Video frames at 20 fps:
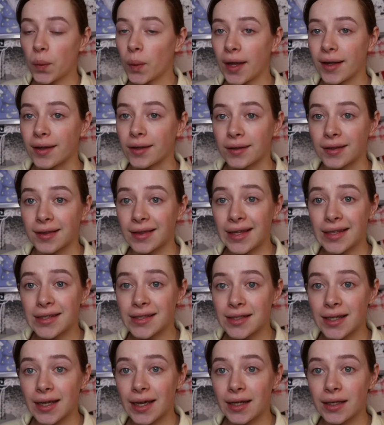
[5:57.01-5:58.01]
Well,
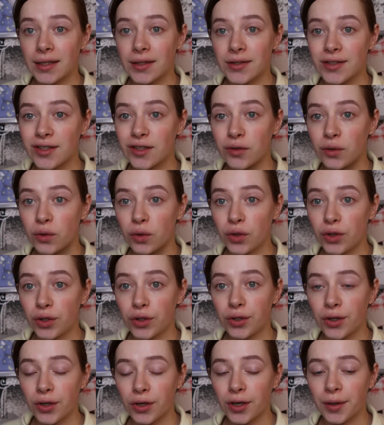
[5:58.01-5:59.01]
let's get into
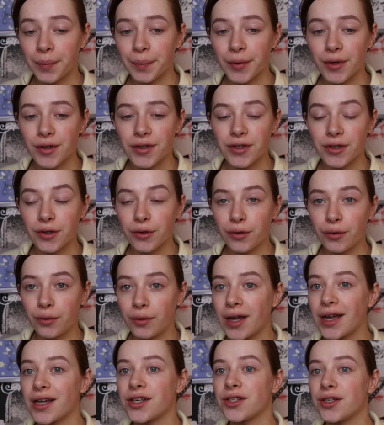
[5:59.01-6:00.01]
look number two.
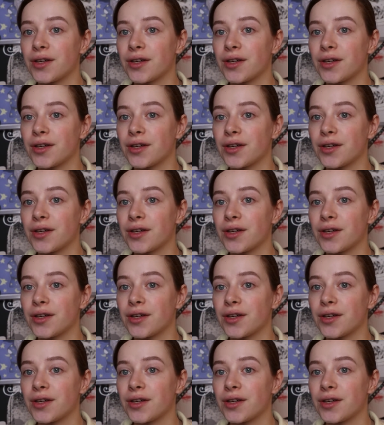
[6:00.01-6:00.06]
As